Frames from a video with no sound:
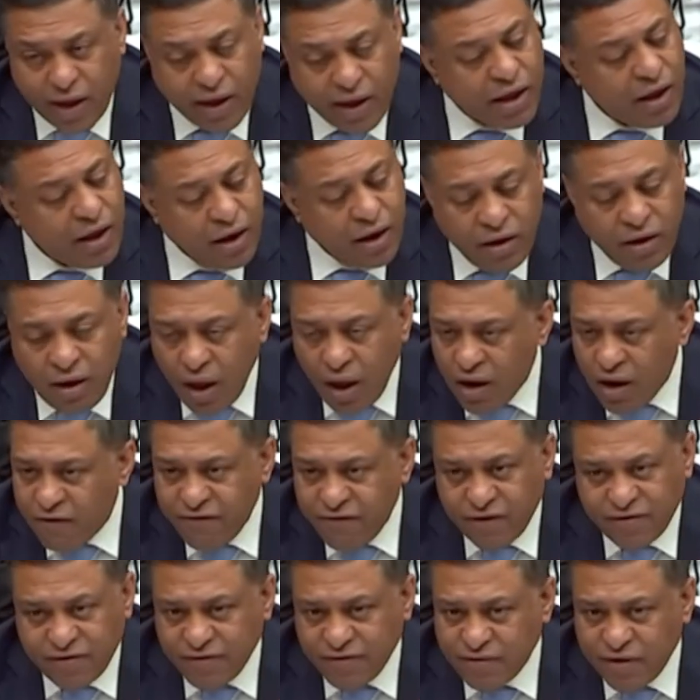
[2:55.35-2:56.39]
None of
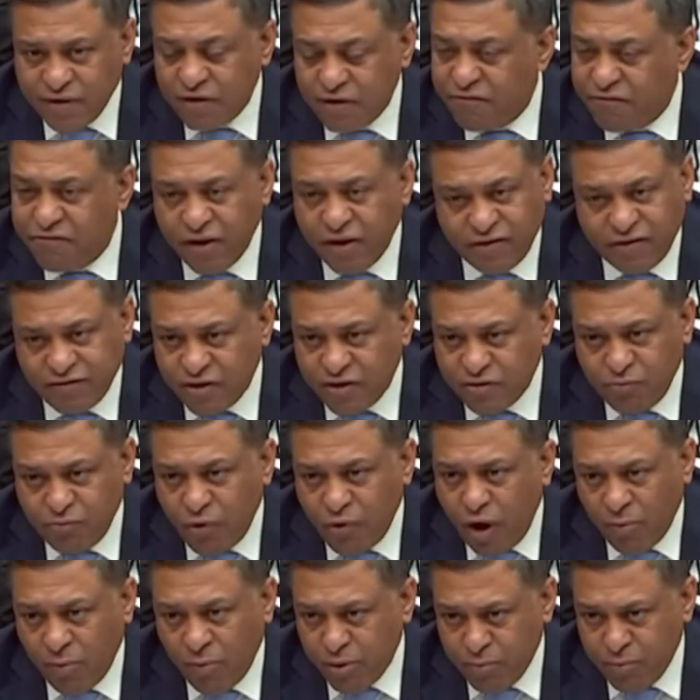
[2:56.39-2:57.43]
us can fix this
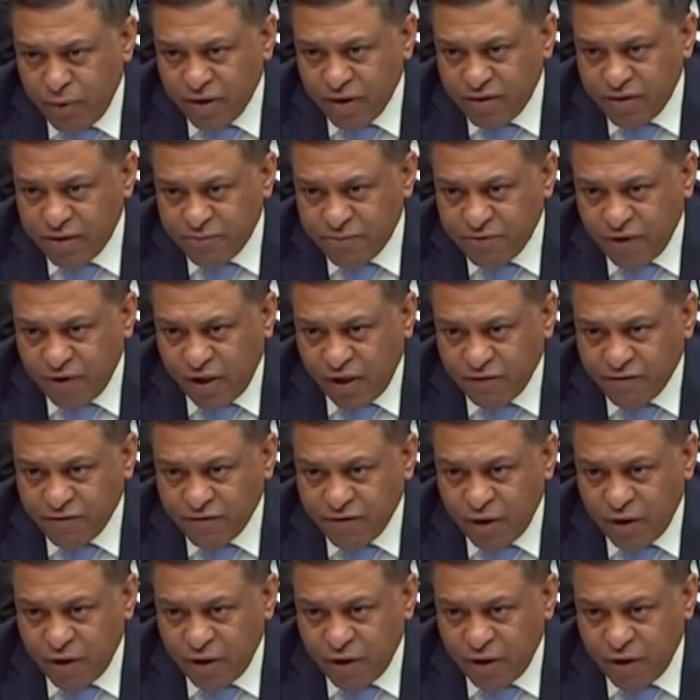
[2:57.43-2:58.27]
problem by themselves. I agree.